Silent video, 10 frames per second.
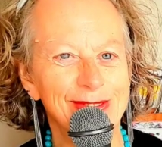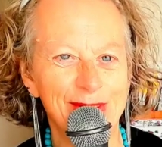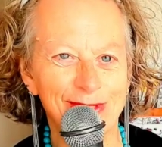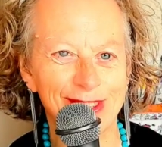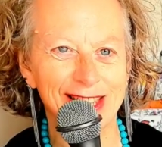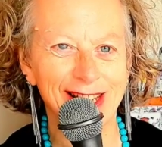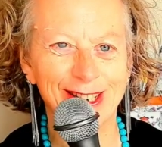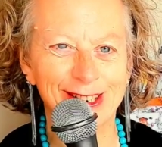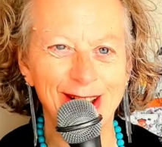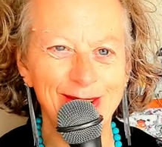of
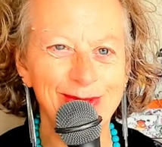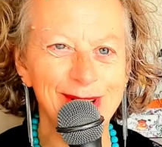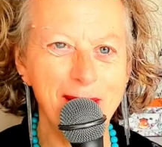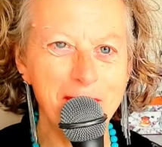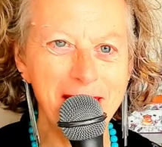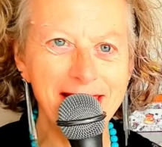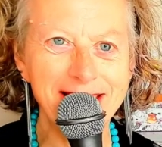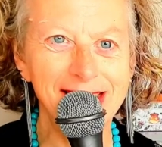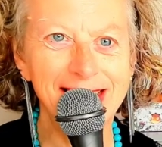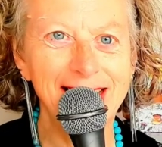everything, you know what I
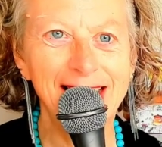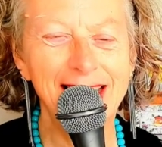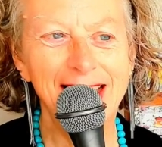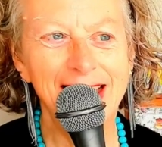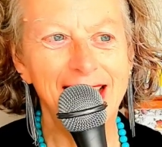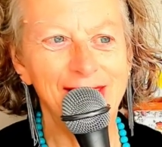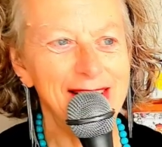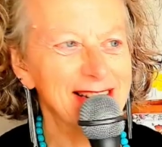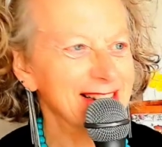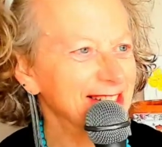mean?
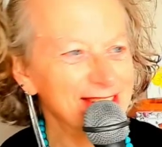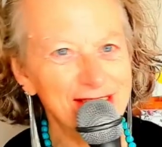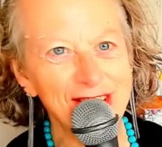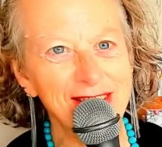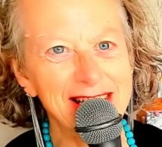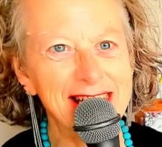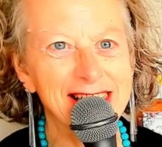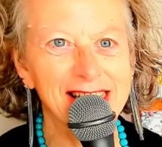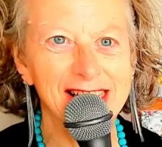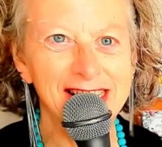don't
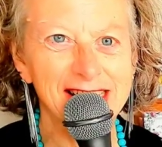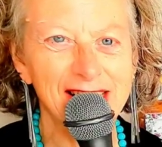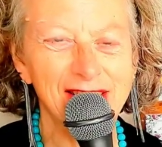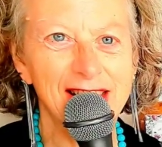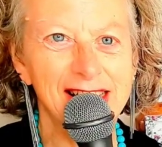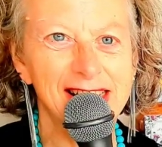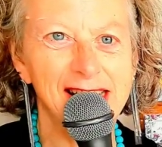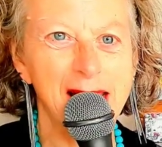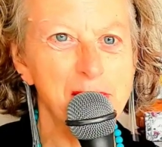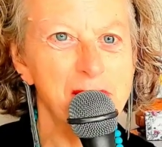need to stick to the
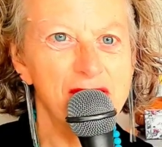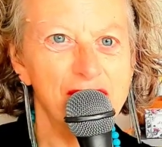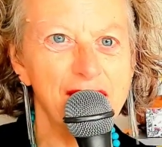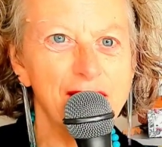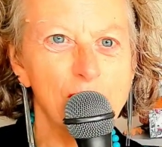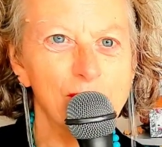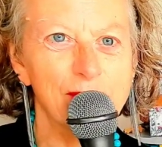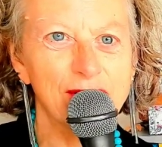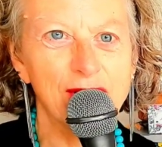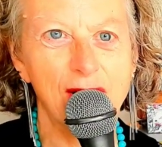same thing all
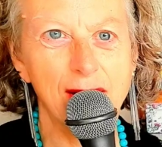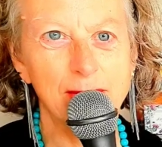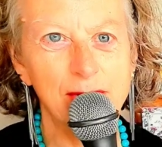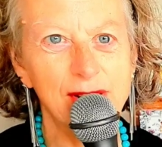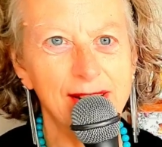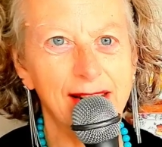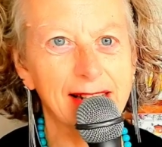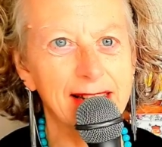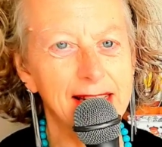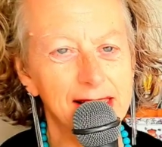the time, do you?
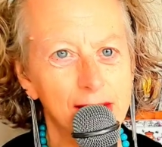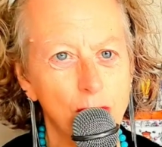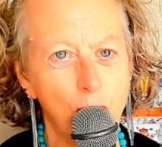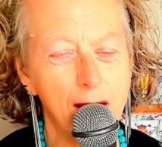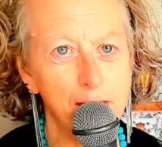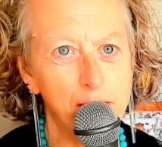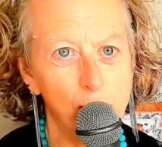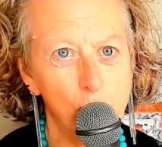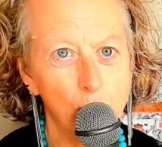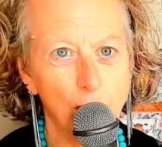It gets quite
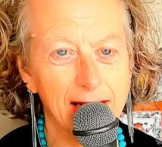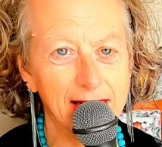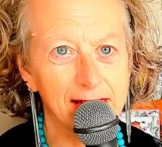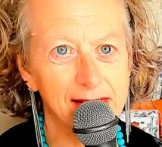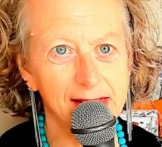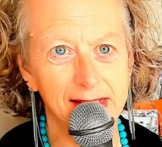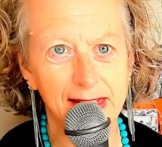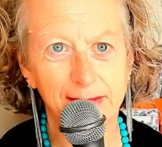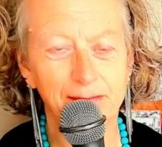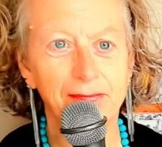boring, doesn't
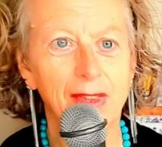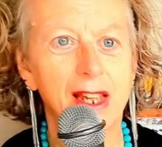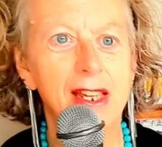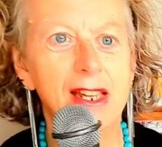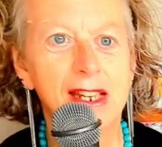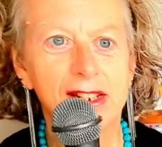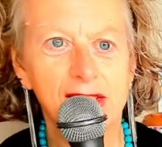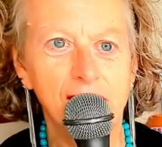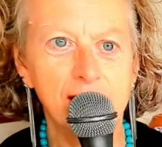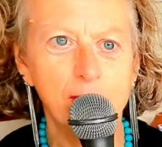it?
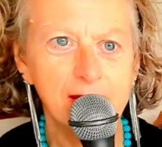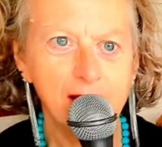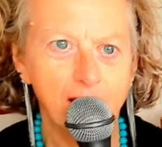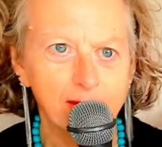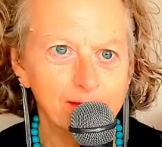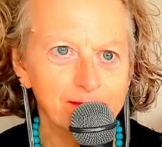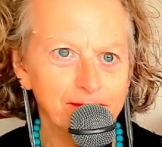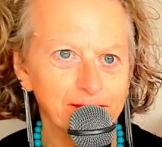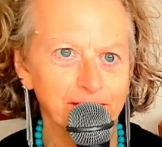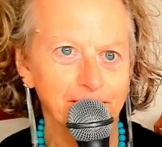So here we go.
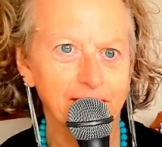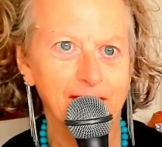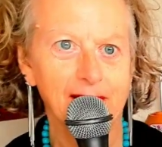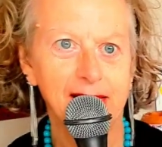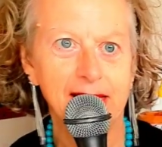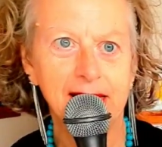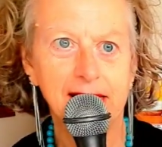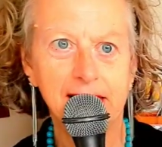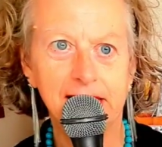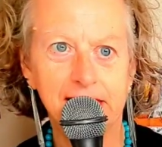
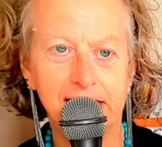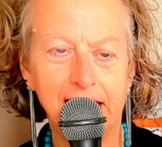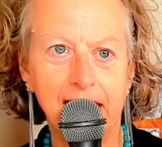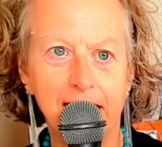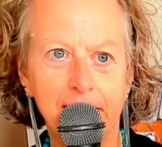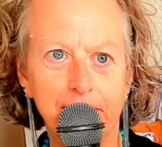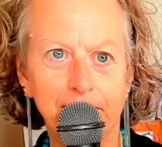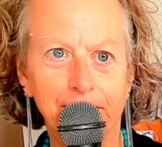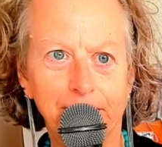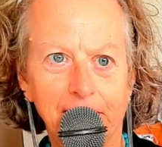Here's
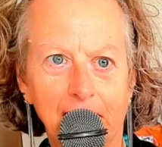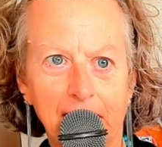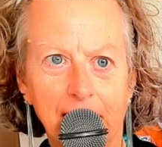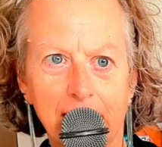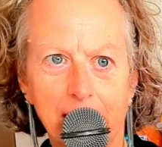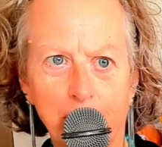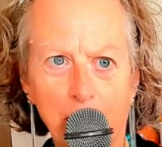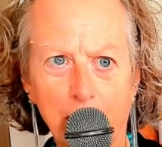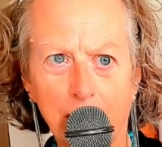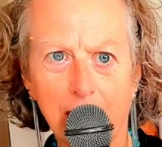um, the
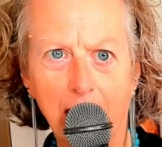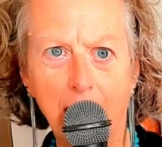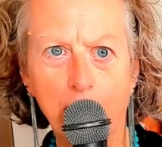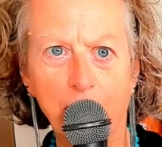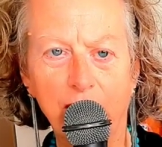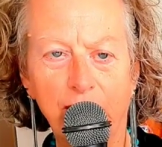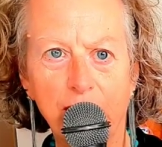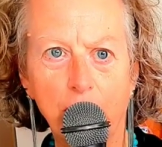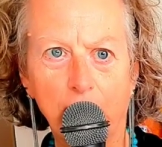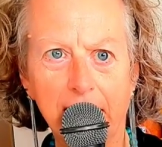book I'm
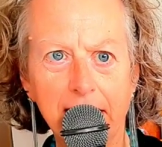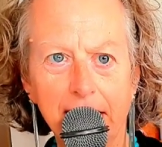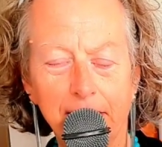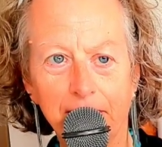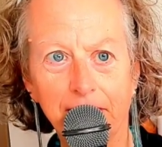reviewing